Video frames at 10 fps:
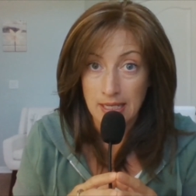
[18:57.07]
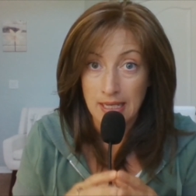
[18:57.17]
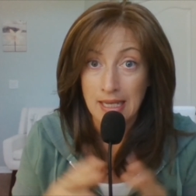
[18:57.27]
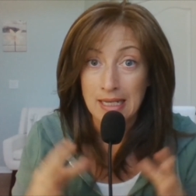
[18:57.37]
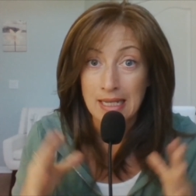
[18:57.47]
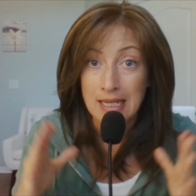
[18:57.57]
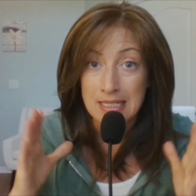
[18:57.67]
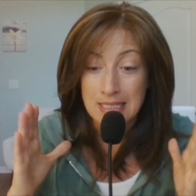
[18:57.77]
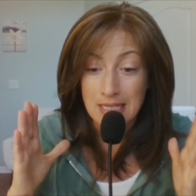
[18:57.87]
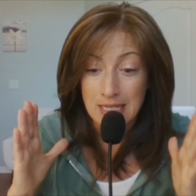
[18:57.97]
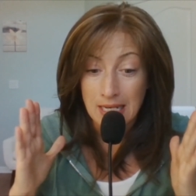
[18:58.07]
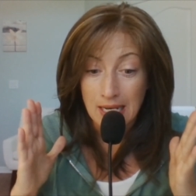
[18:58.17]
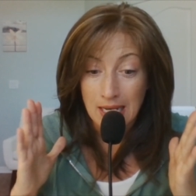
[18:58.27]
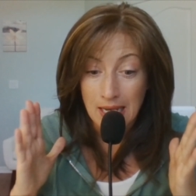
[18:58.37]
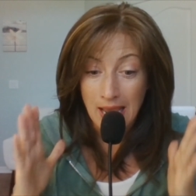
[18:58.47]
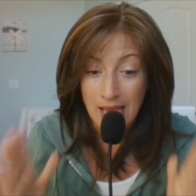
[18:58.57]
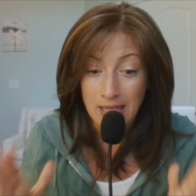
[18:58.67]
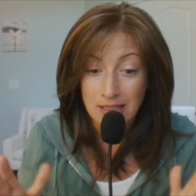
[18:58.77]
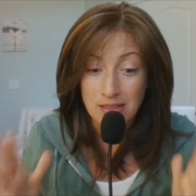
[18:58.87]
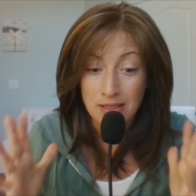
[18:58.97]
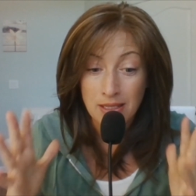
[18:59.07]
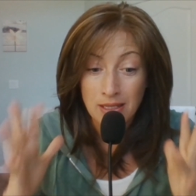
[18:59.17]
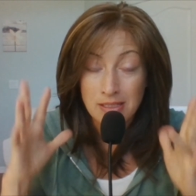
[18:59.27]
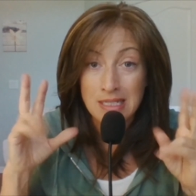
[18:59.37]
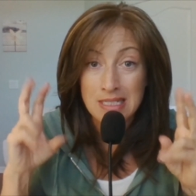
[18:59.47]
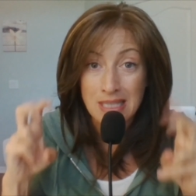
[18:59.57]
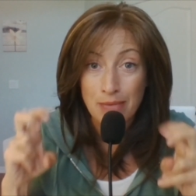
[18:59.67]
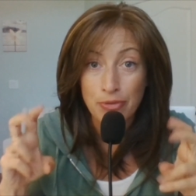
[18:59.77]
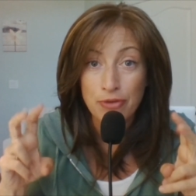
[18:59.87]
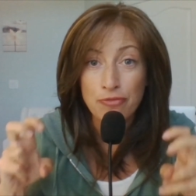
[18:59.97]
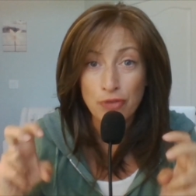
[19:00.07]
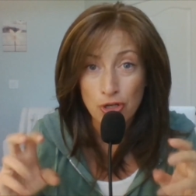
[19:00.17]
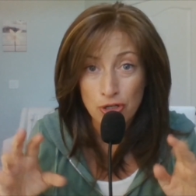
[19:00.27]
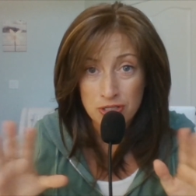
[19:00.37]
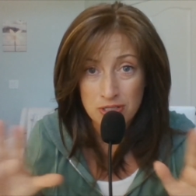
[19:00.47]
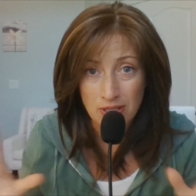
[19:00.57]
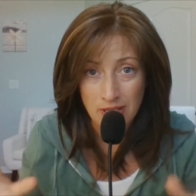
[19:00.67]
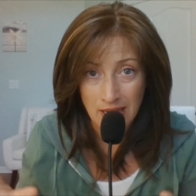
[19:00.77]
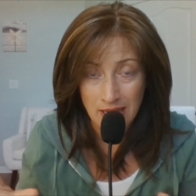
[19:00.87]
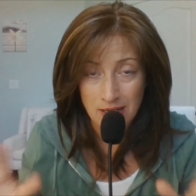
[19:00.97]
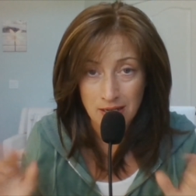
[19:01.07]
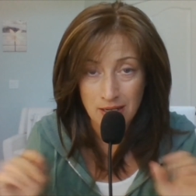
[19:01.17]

It is at the December 1st, again, an